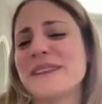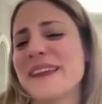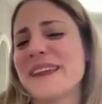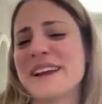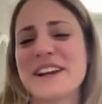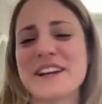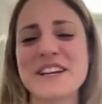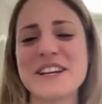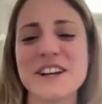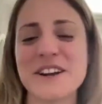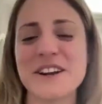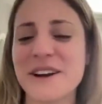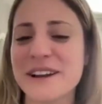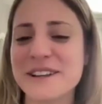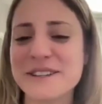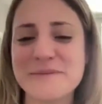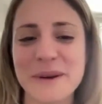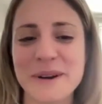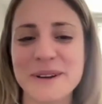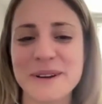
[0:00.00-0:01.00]
been like a
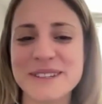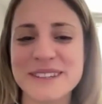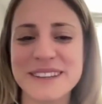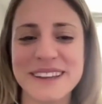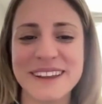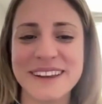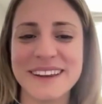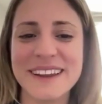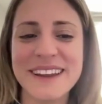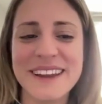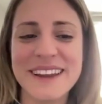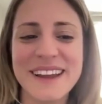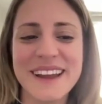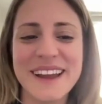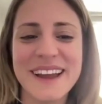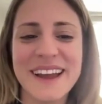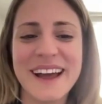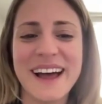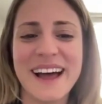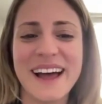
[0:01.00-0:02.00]
curious person,
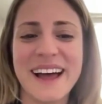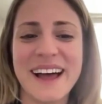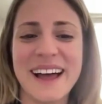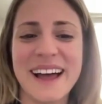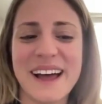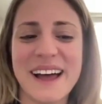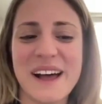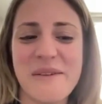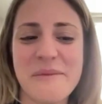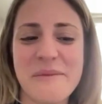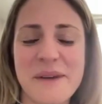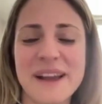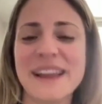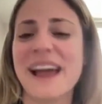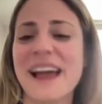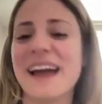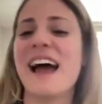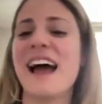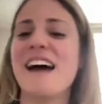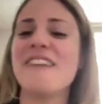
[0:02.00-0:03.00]
um,
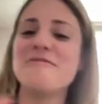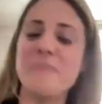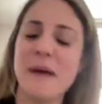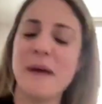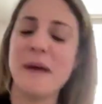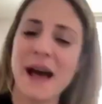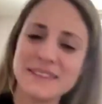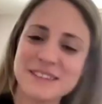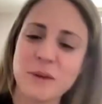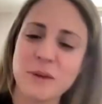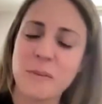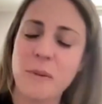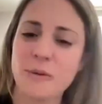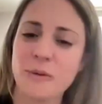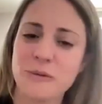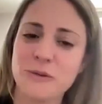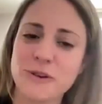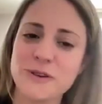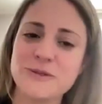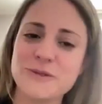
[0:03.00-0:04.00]
again, have
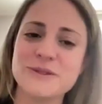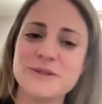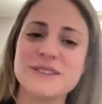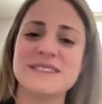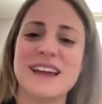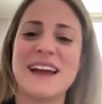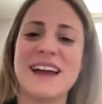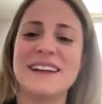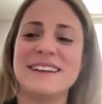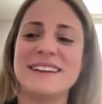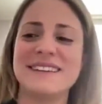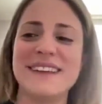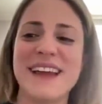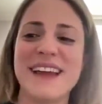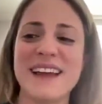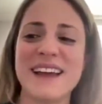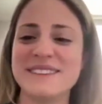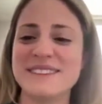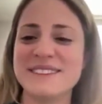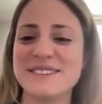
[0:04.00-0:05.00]
basketball roots. And,
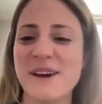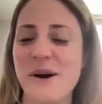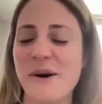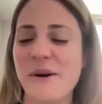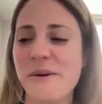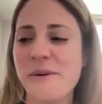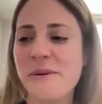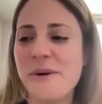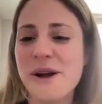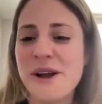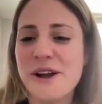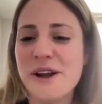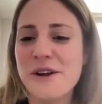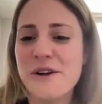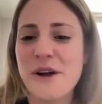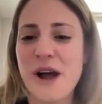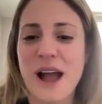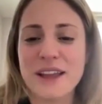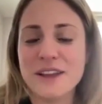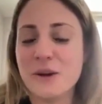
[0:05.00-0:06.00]
and so
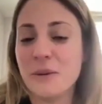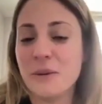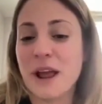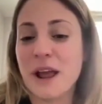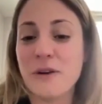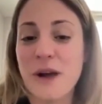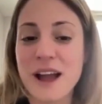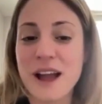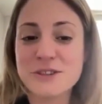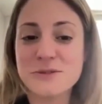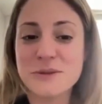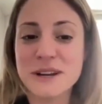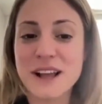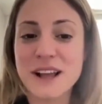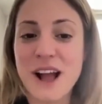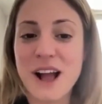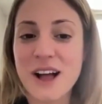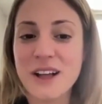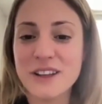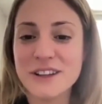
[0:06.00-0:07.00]
you know, when I
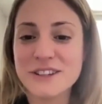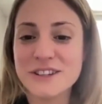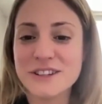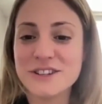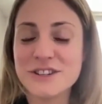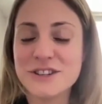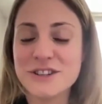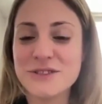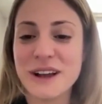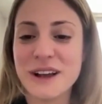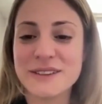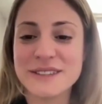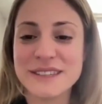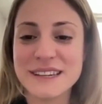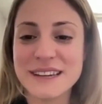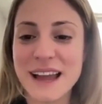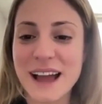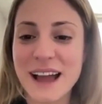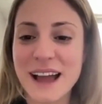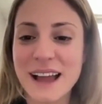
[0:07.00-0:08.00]
graduated college in two
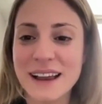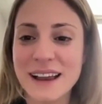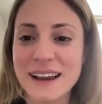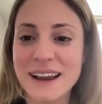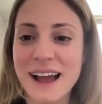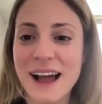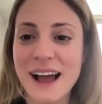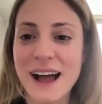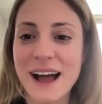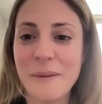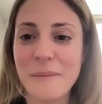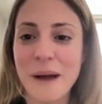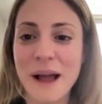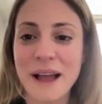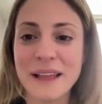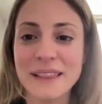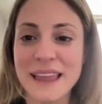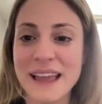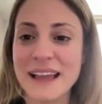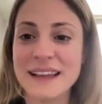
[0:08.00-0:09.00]
thousand nine, um,
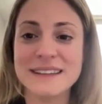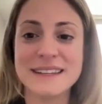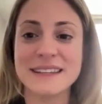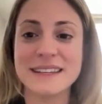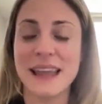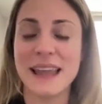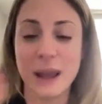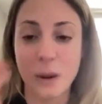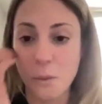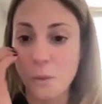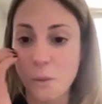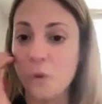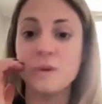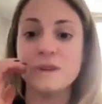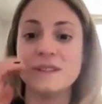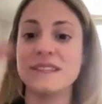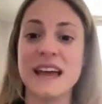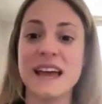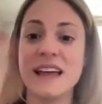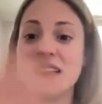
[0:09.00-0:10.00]
I landed like what
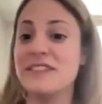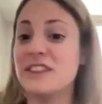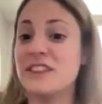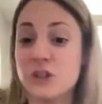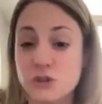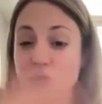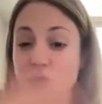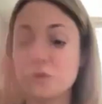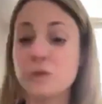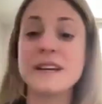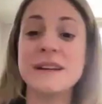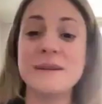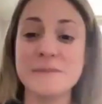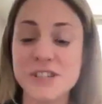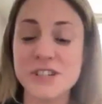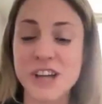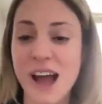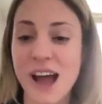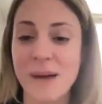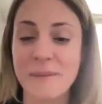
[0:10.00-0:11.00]
was then the dream
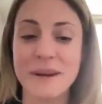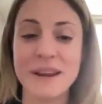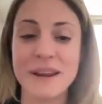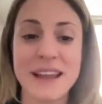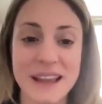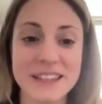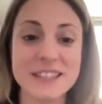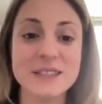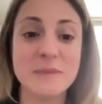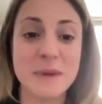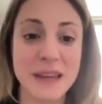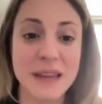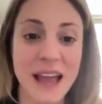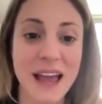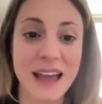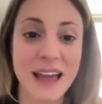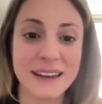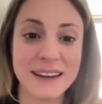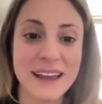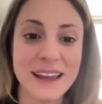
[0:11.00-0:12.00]
job at E S P
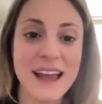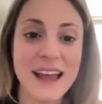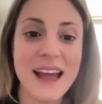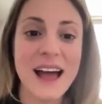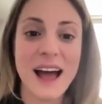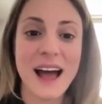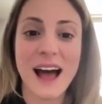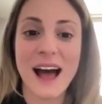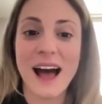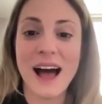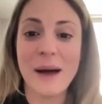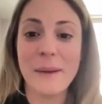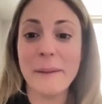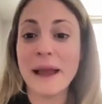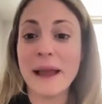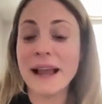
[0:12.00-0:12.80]
N. Um,